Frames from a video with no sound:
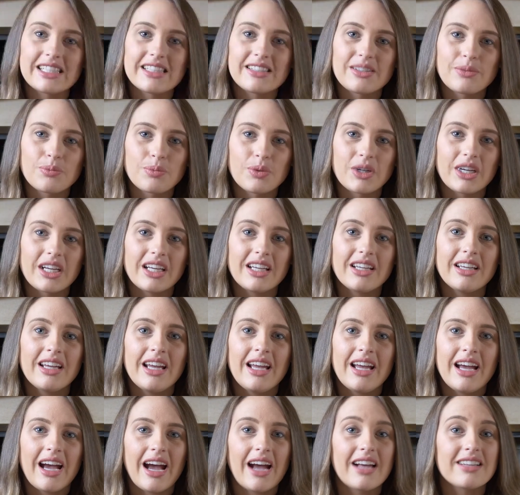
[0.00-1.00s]
spring
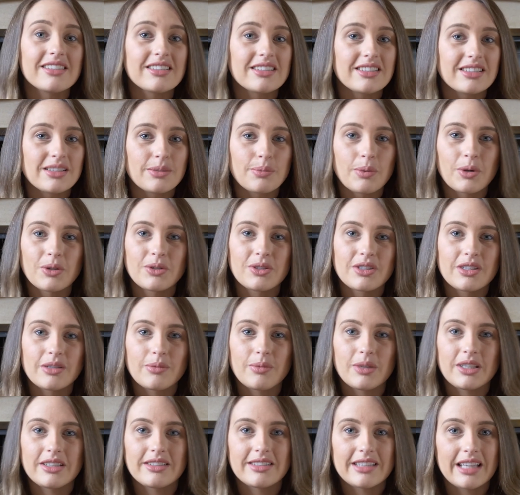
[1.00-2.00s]
as it's supposed to
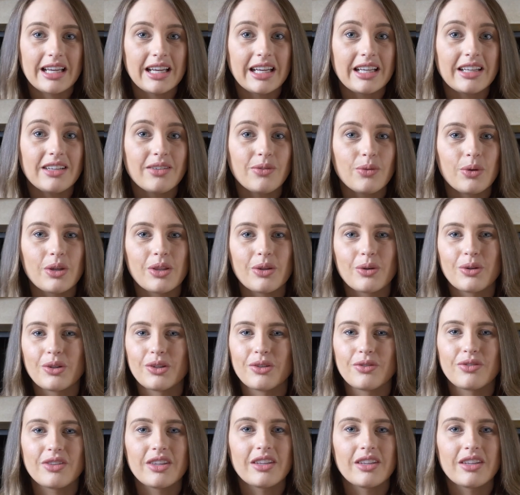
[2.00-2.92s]
be seen, with all of